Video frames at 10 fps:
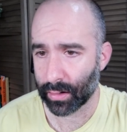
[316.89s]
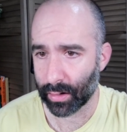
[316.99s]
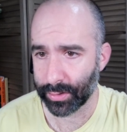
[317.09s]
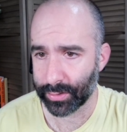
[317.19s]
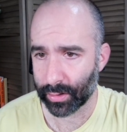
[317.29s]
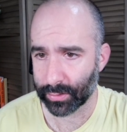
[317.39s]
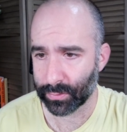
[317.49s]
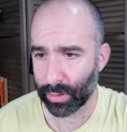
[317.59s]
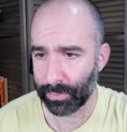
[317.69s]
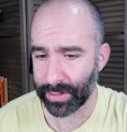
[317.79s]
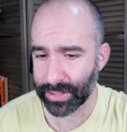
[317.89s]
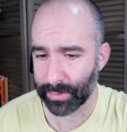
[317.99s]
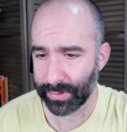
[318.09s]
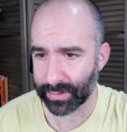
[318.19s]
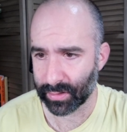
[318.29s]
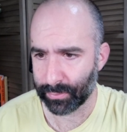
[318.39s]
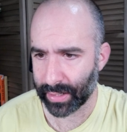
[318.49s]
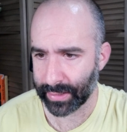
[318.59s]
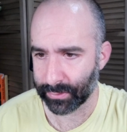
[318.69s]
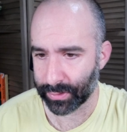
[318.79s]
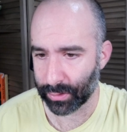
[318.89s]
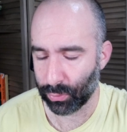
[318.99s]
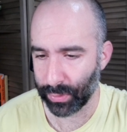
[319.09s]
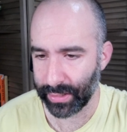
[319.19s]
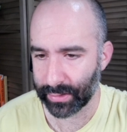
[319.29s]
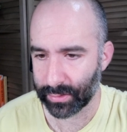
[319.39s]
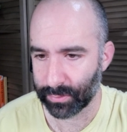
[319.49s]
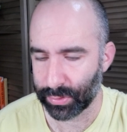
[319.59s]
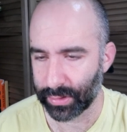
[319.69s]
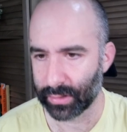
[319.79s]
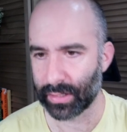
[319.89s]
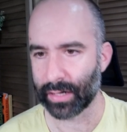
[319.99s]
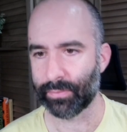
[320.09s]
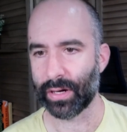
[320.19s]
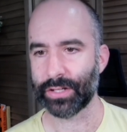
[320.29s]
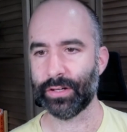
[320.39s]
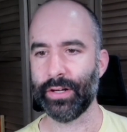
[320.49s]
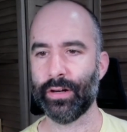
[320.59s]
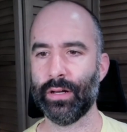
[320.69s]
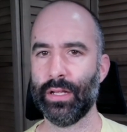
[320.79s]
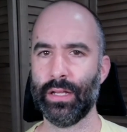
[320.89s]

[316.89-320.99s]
Our dark squared bishop is combining with the queen to put a lot of pressure here.